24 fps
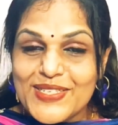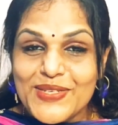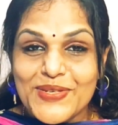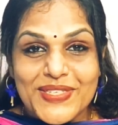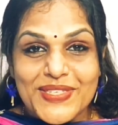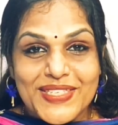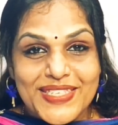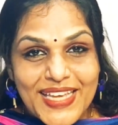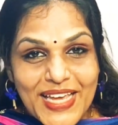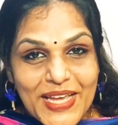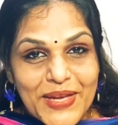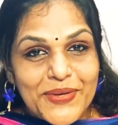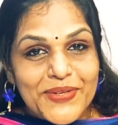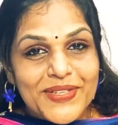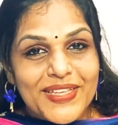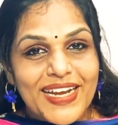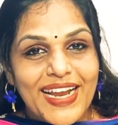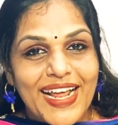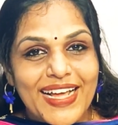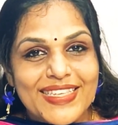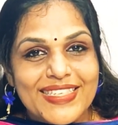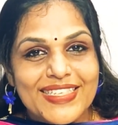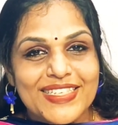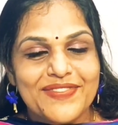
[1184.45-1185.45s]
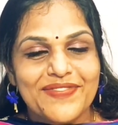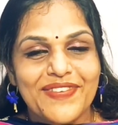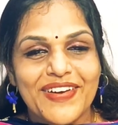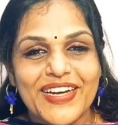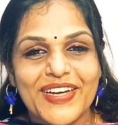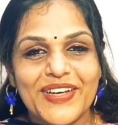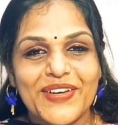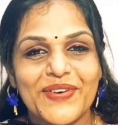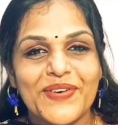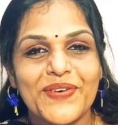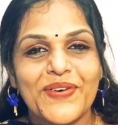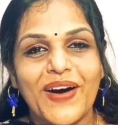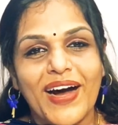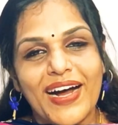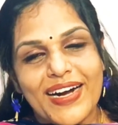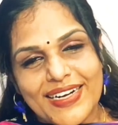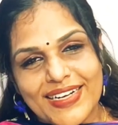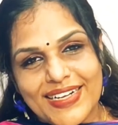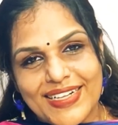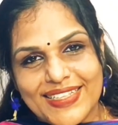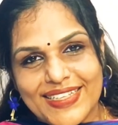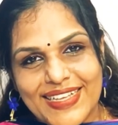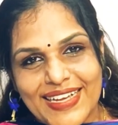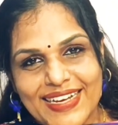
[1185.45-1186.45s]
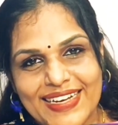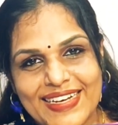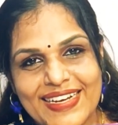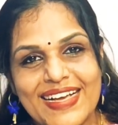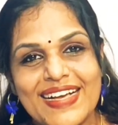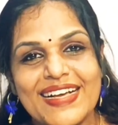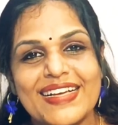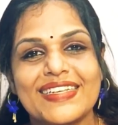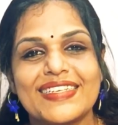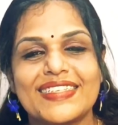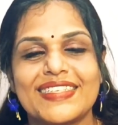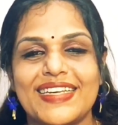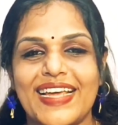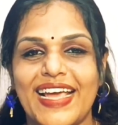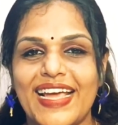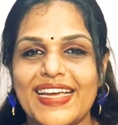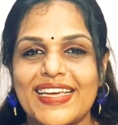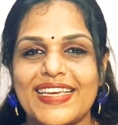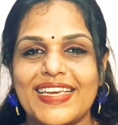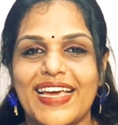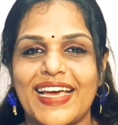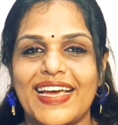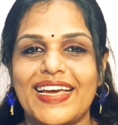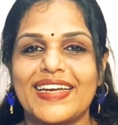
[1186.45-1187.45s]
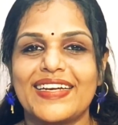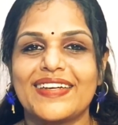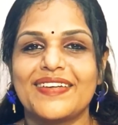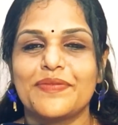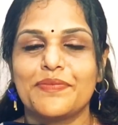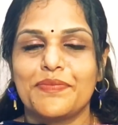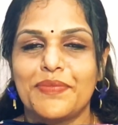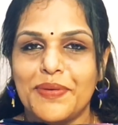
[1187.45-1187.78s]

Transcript: So see you in the next video. Until then, take care.